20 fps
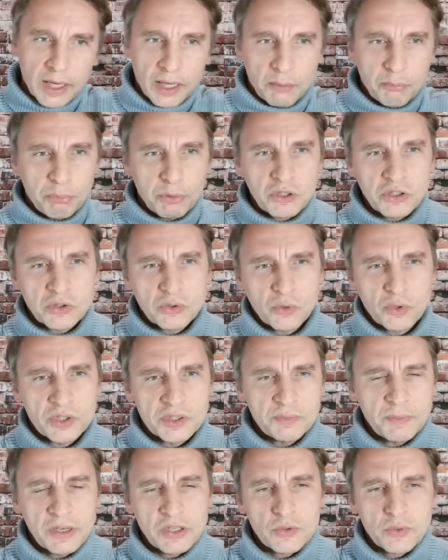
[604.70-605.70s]

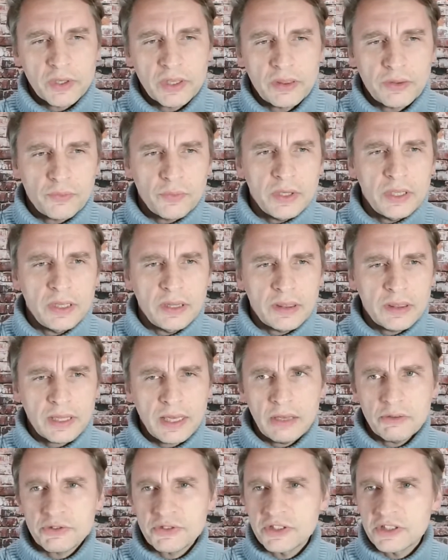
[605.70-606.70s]
bookstores measuring
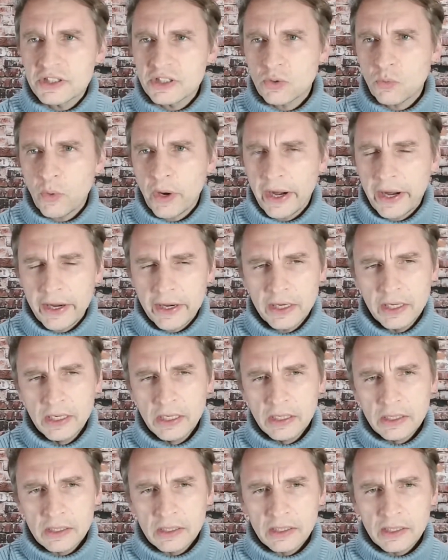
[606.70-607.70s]
3,000 square
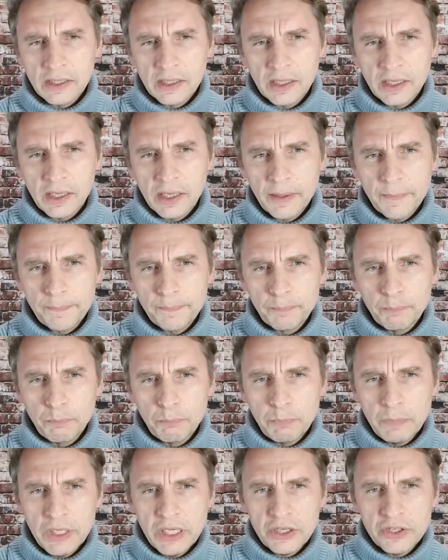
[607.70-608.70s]

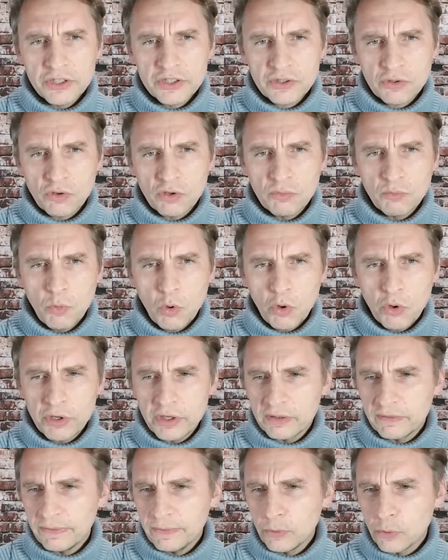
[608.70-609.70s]
meters or
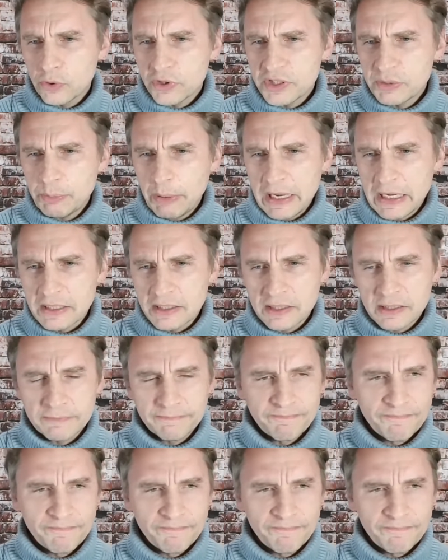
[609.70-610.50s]
more in floor space.